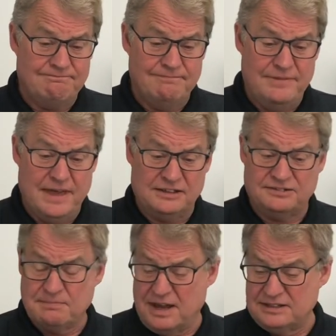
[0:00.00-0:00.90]
That's
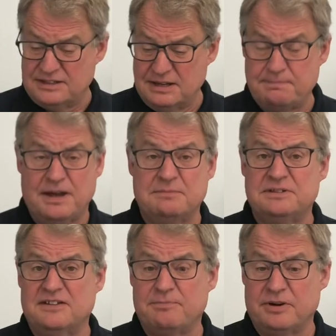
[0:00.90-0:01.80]
my tip. I'm
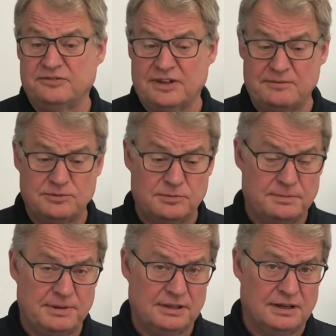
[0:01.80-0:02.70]
Dave Perskevich with
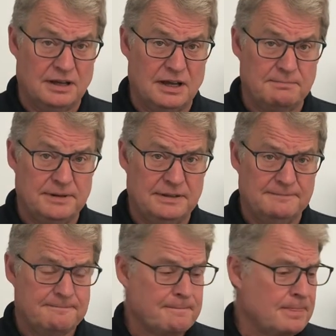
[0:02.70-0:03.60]
the Behler-Young Company.
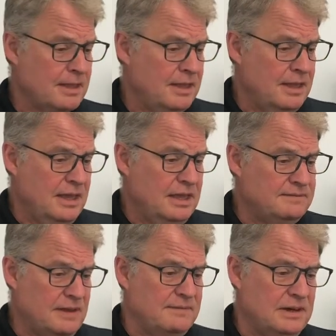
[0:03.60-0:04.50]
If
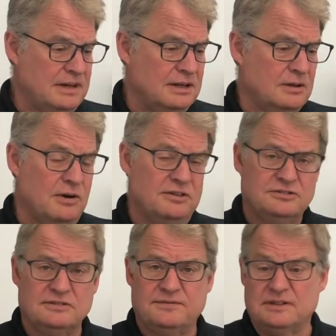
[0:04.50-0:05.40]
you have any other
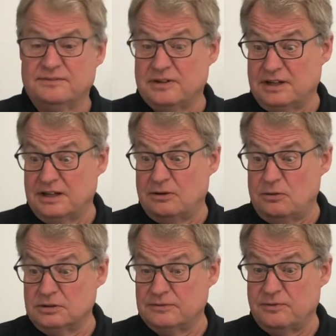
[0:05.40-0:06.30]
questions, feel free to get a
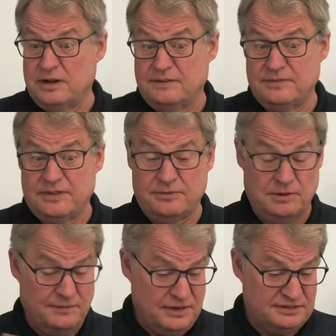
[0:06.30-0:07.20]
hold of one of the three
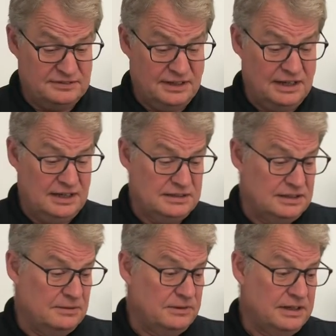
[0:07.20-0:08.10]
of us, and
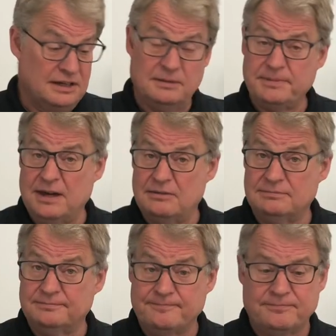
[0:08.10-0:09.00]
we can help you out.
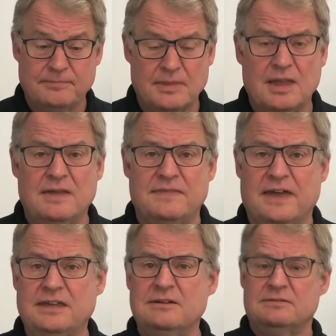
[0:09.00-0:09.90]

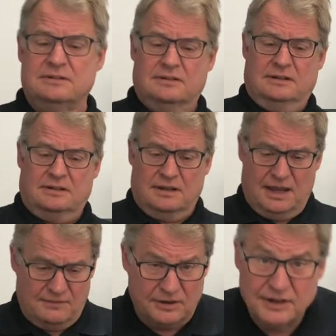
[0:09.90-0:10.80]
Thank you, and
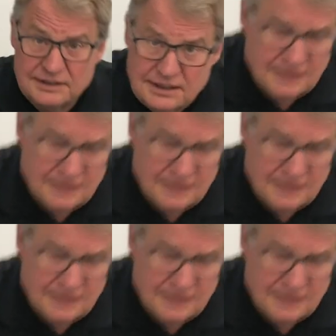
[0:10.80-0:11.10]
have a great day.